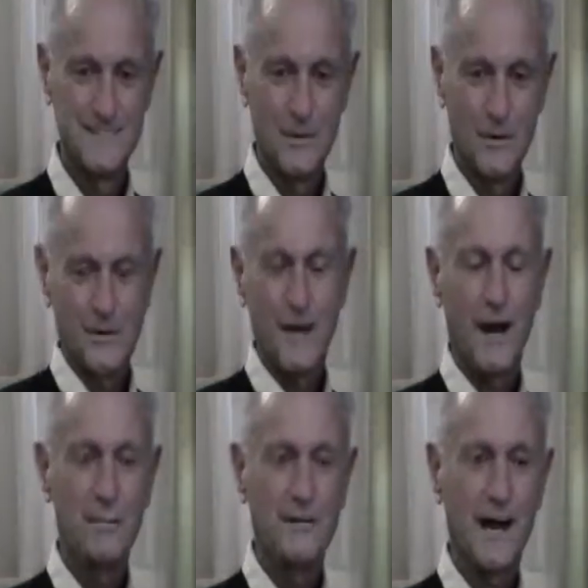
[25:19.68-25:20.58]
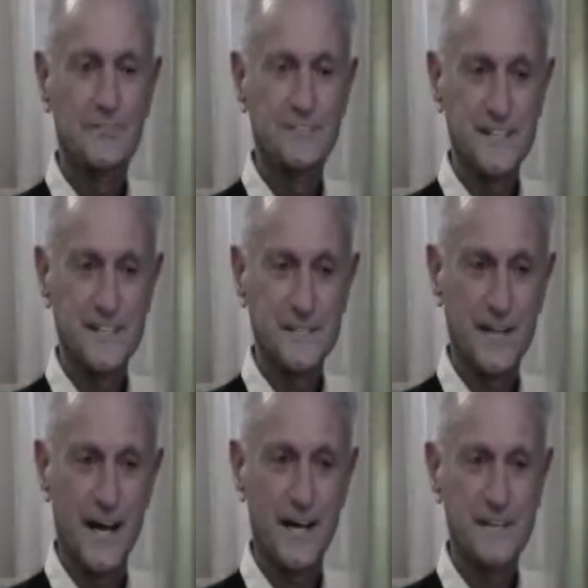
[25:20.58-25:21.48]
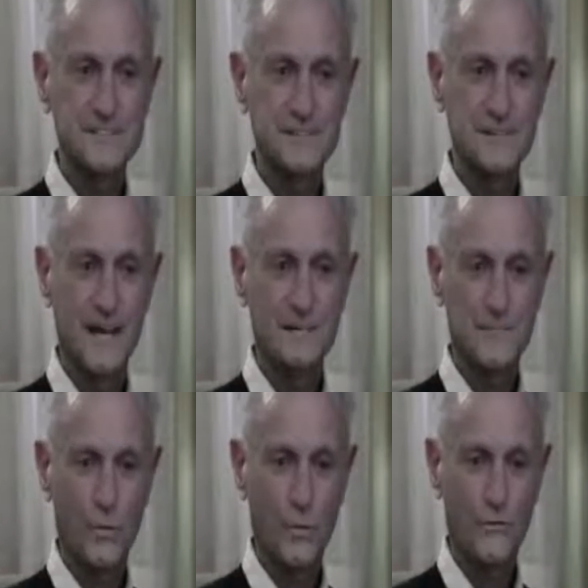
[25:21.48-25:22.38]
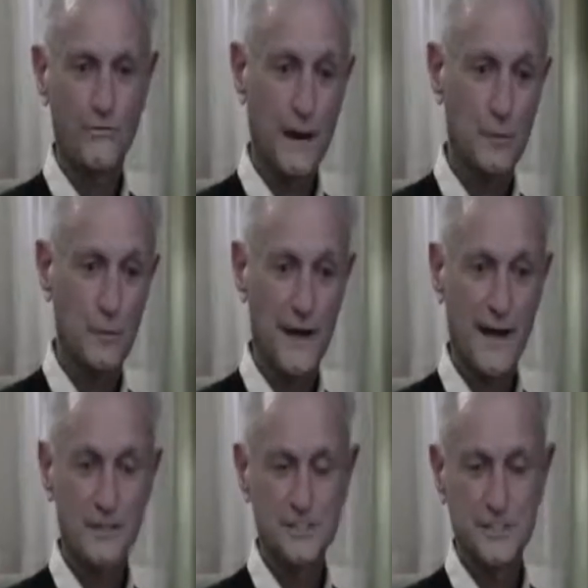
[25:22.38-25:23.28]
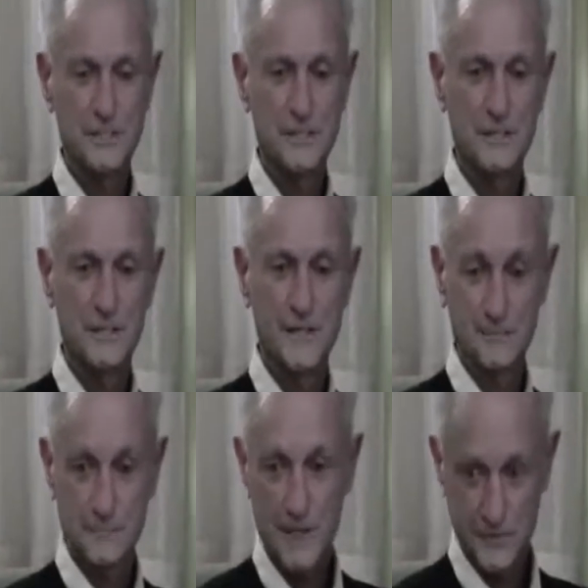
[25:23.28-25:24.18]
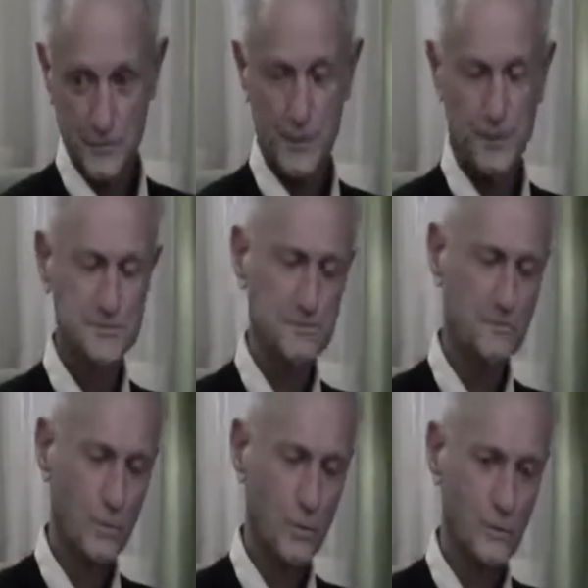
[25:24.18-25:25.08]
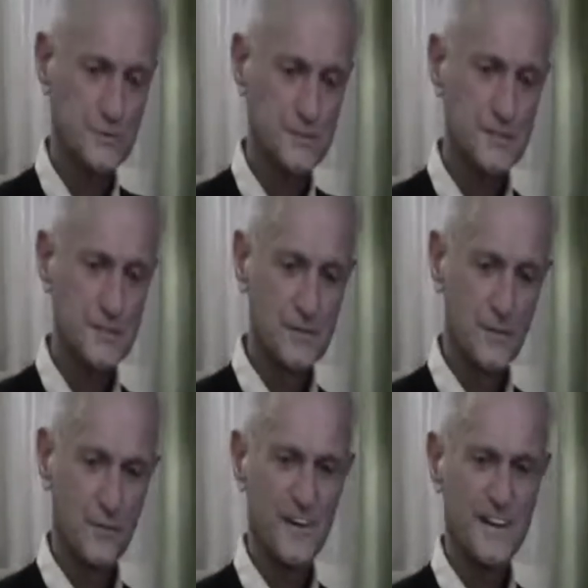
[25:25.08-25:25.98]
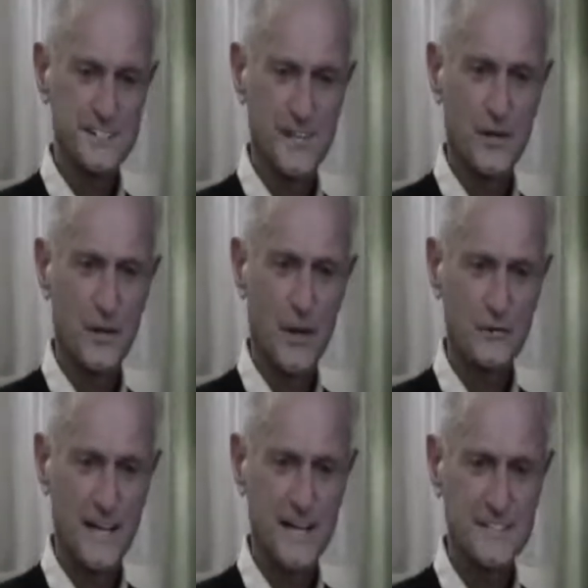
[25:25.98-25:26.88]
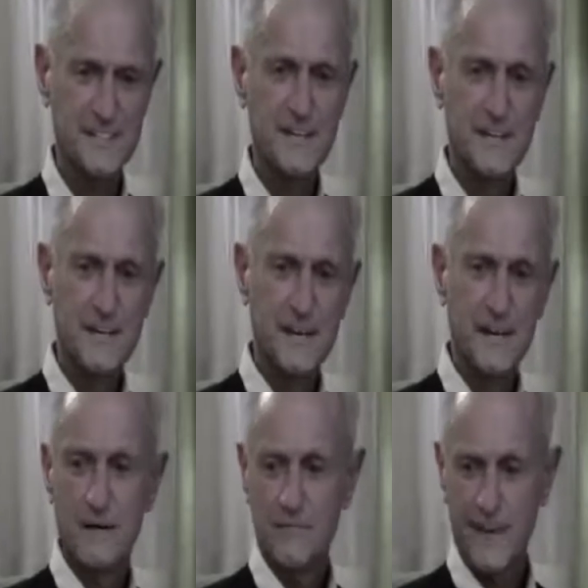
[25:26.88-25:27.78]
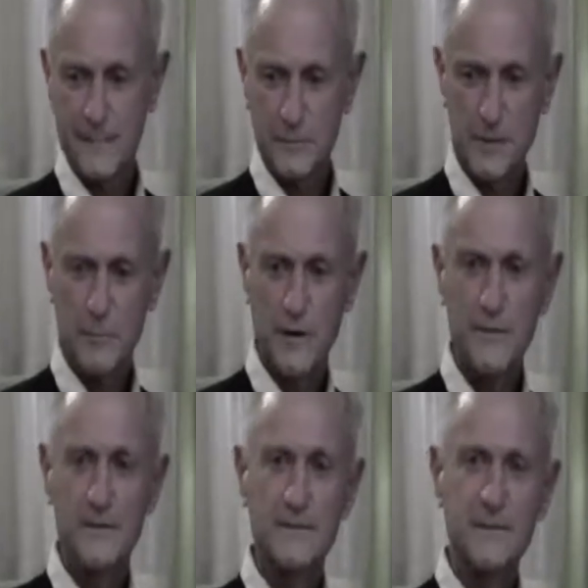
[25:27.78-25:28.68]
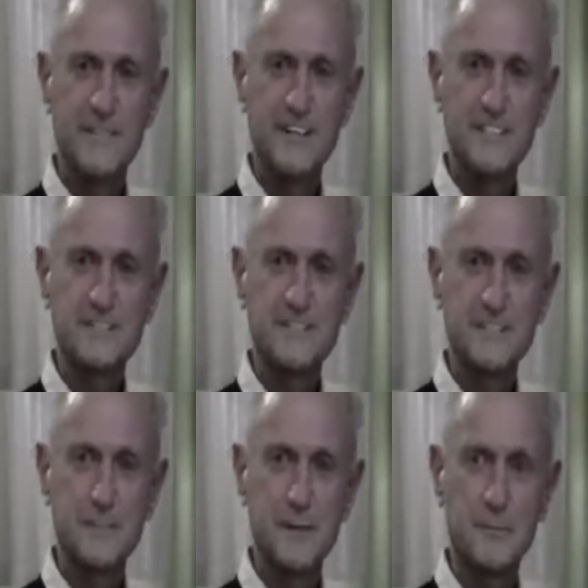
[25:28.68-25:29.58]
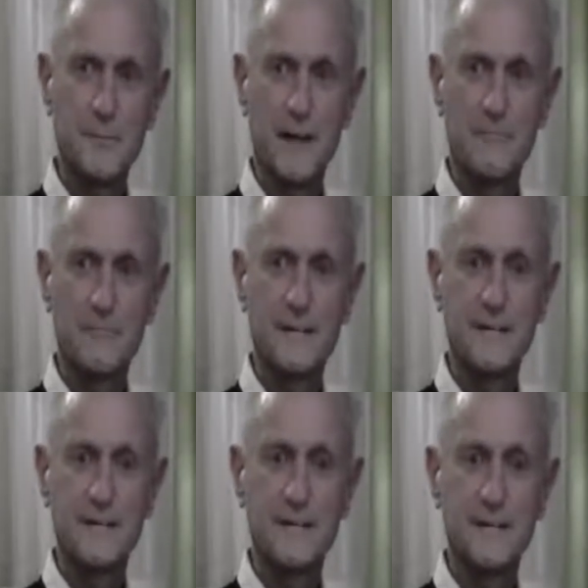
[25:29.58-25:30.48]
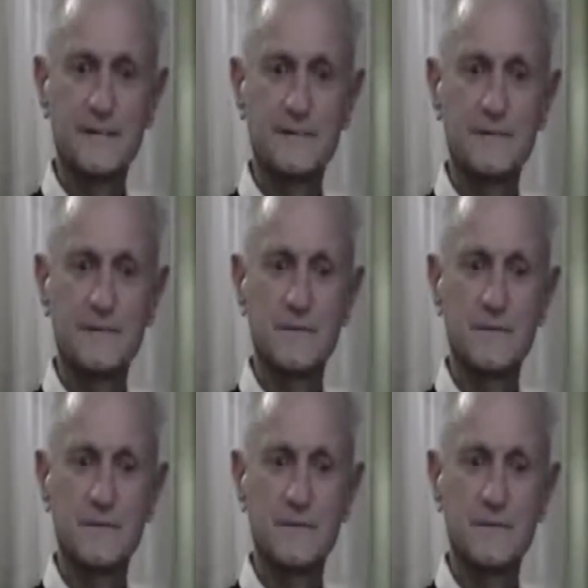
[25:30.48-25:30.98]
Oh yeah, I mean, I've seen clients like for fibromyalgia and crips, of course, the things that are long-lasting, phantom limb pain, that these people have been in